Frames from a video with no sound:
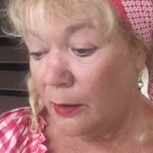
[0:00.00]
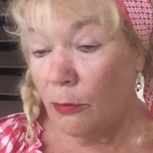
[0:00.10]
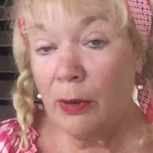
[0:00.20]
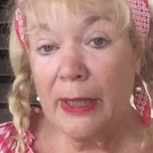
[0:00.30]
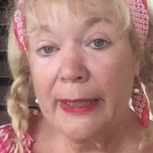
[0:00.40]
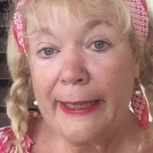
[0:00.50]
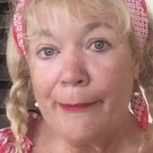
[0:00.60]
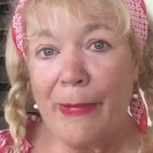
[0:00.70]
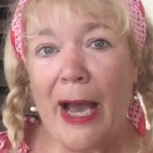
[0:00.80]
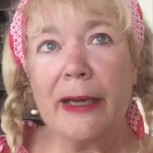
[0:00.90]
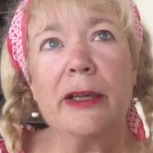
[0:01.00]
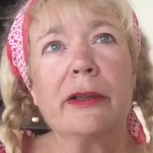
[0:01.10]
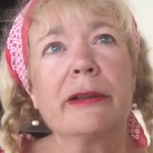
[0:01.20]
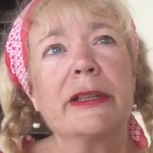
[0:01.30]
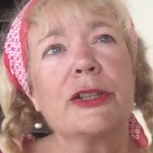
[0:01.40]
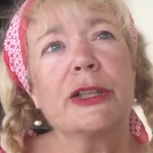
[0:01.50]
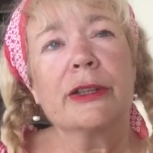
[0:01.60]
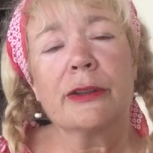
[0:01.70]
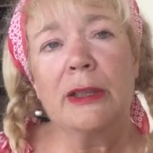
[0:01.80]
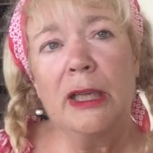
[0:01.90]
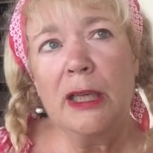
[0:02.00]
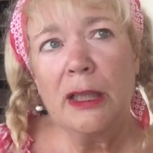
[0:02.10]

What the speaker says: and when I came back here this year,